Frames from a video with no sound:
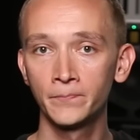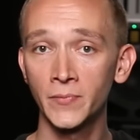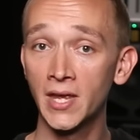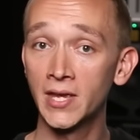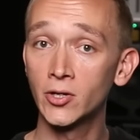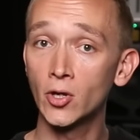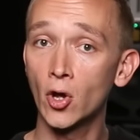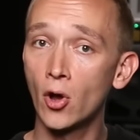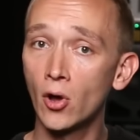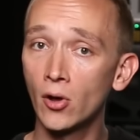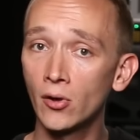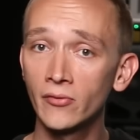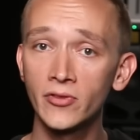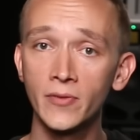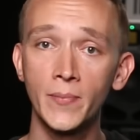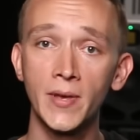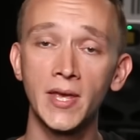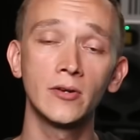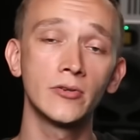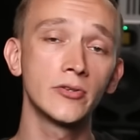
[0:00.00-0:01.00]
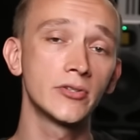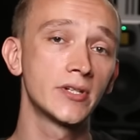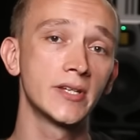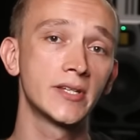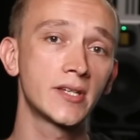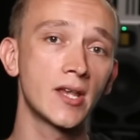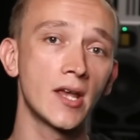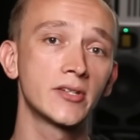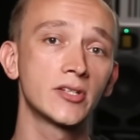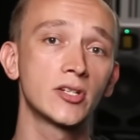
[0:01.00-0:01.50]
And all of the panels
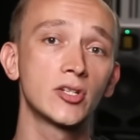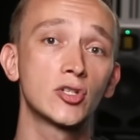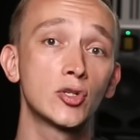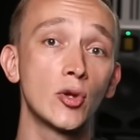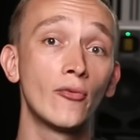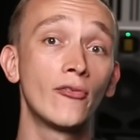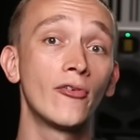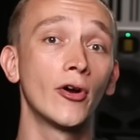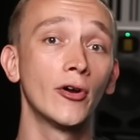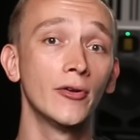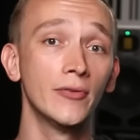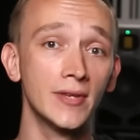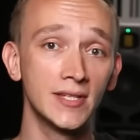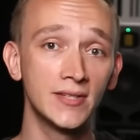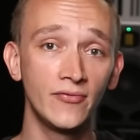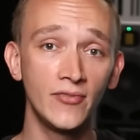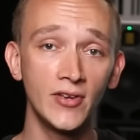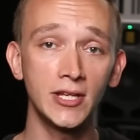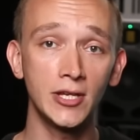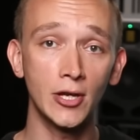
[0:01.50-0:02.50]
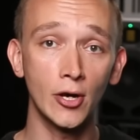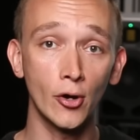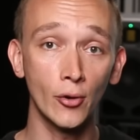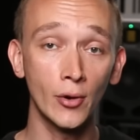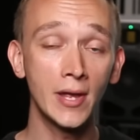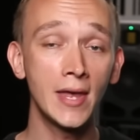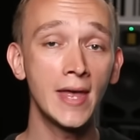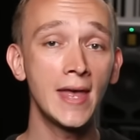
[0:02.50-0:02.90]
discussed so far in this video